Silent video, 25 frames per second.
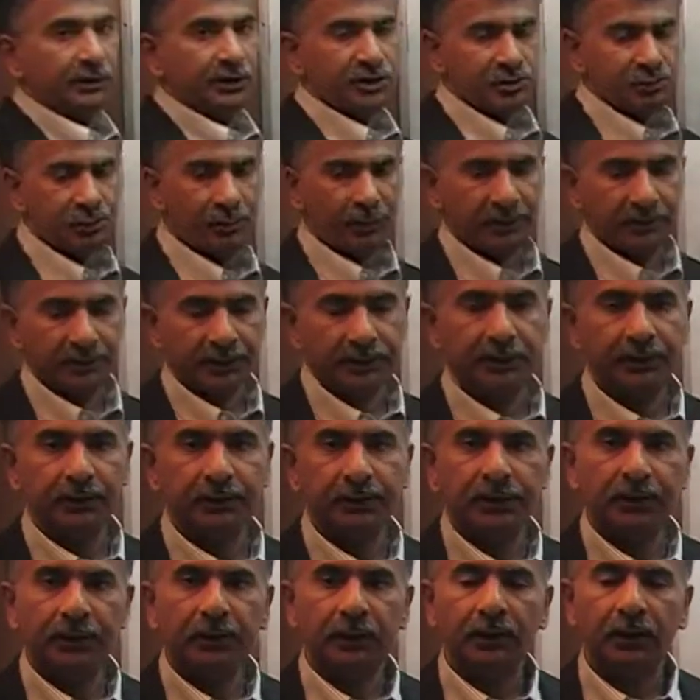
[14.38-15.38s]
Keshwani.
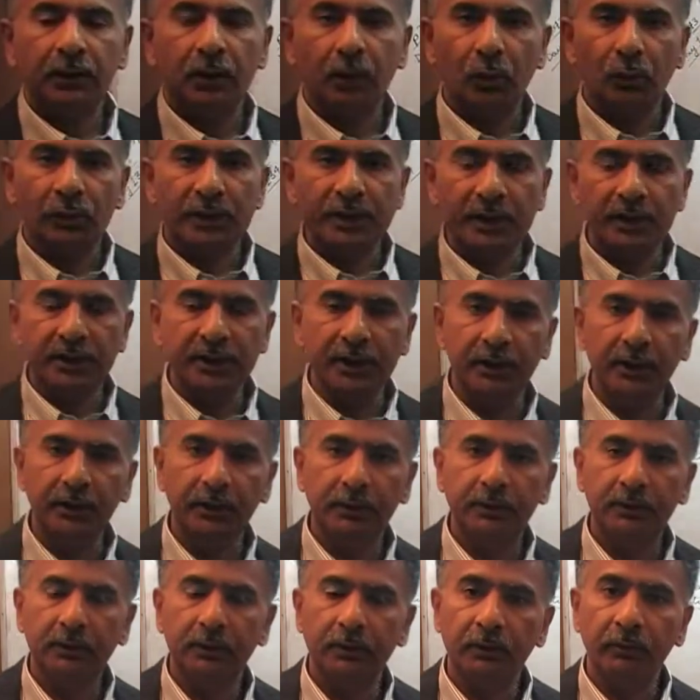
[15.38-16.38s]
We are here
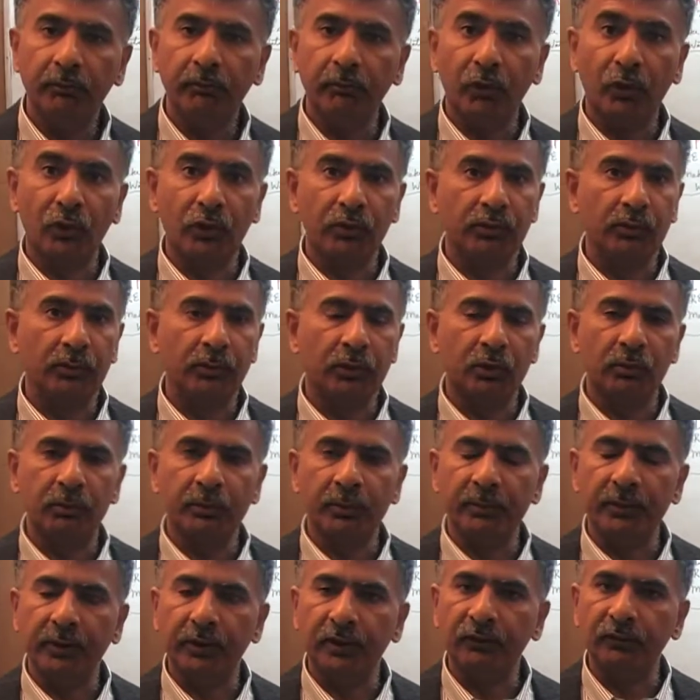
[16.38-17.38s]
because we want to
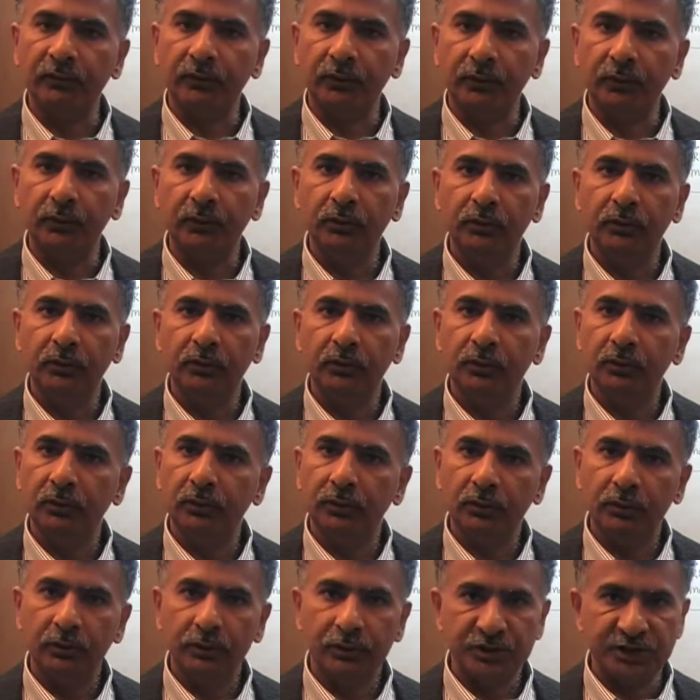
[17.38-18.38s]
prepare for
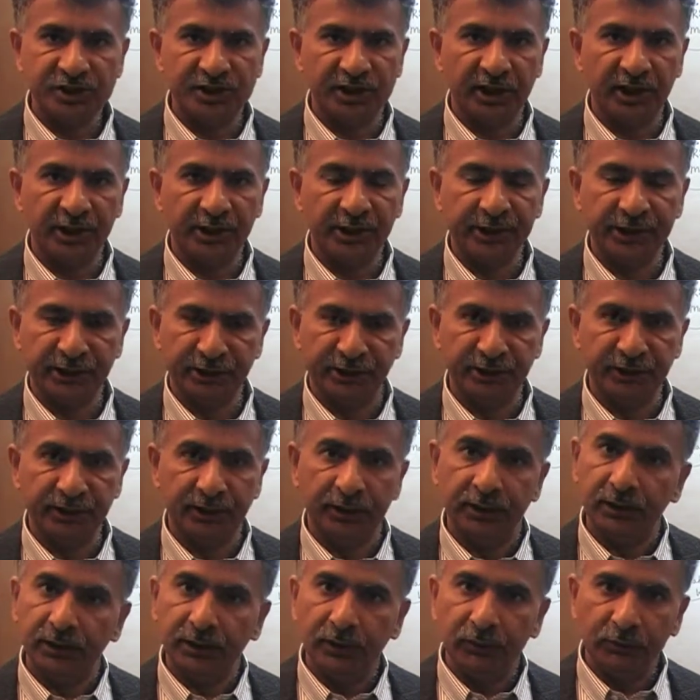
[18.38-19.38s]
GRE.
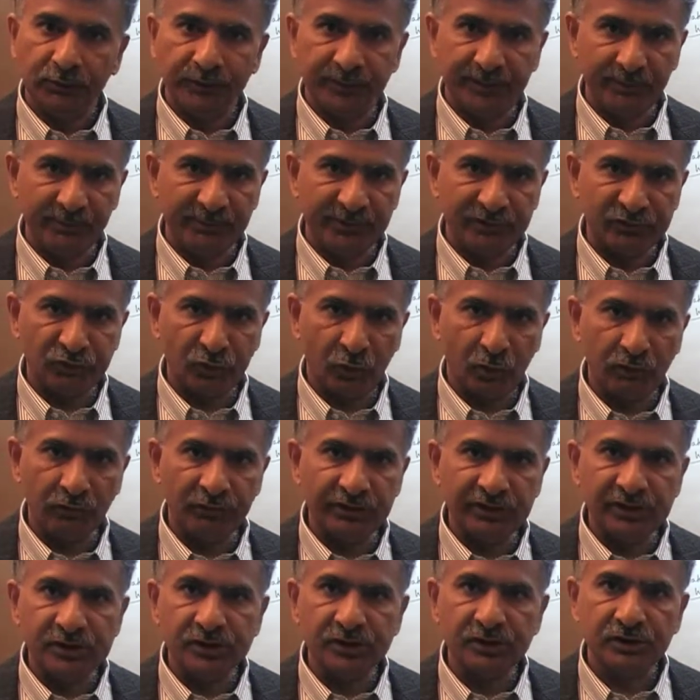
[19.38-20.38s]
We have been
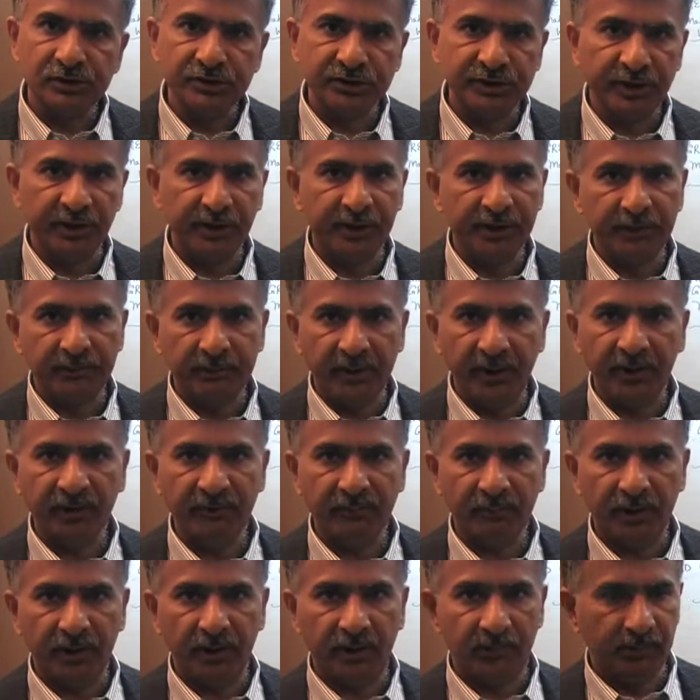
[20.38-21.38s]
solving GRE math
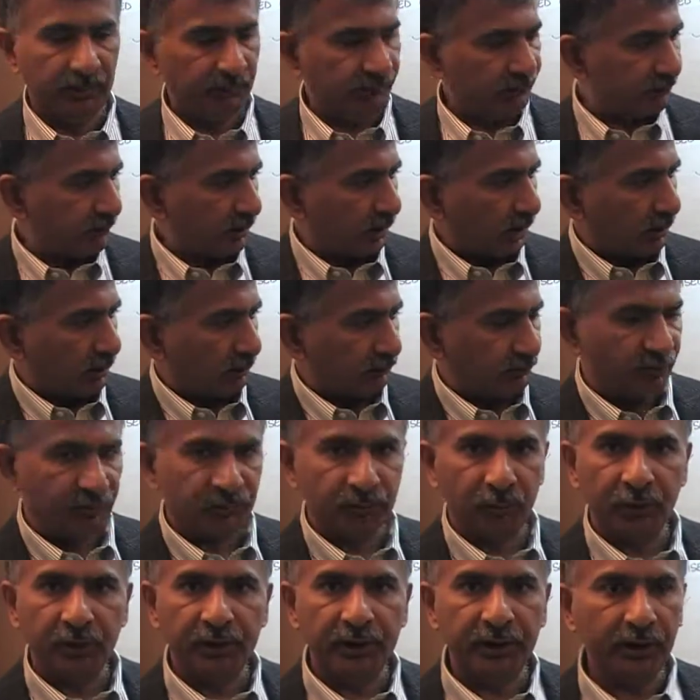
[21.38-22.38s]
problems out of this
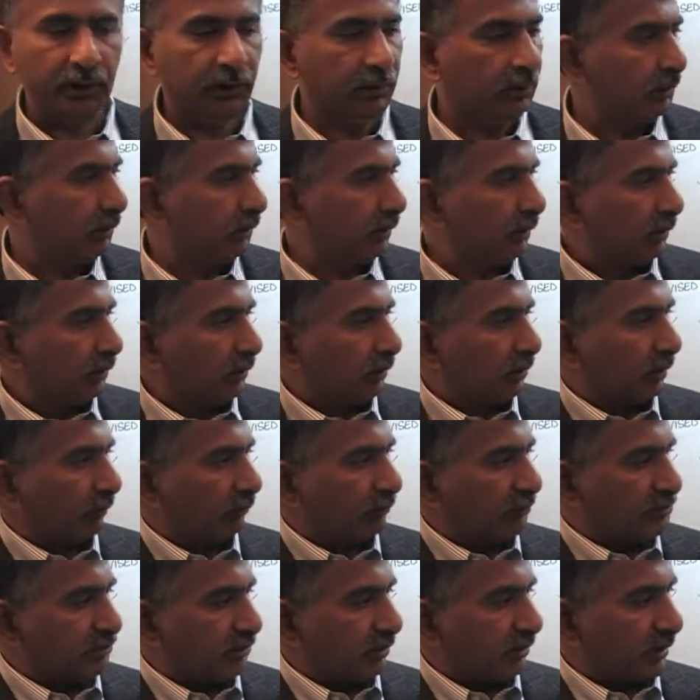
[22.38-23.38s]
book here, the
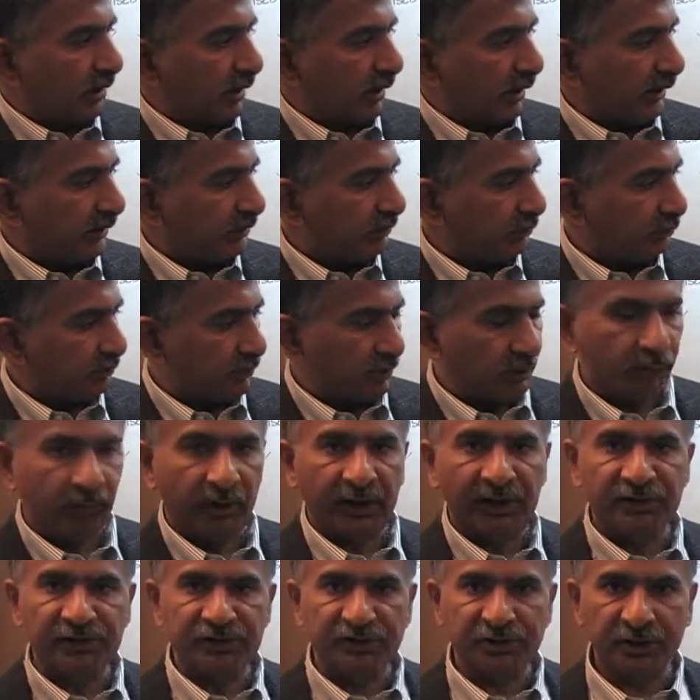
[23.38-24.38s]
official guide to the
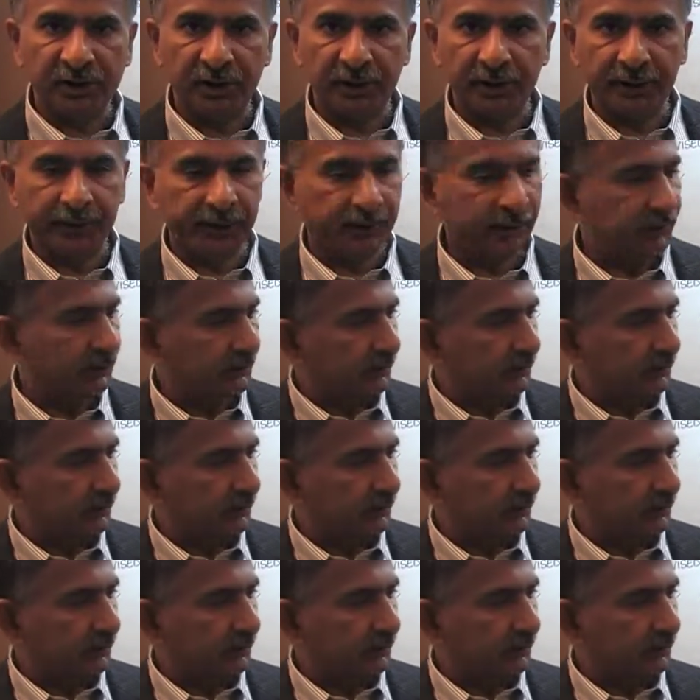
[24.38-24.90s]
revised GRE,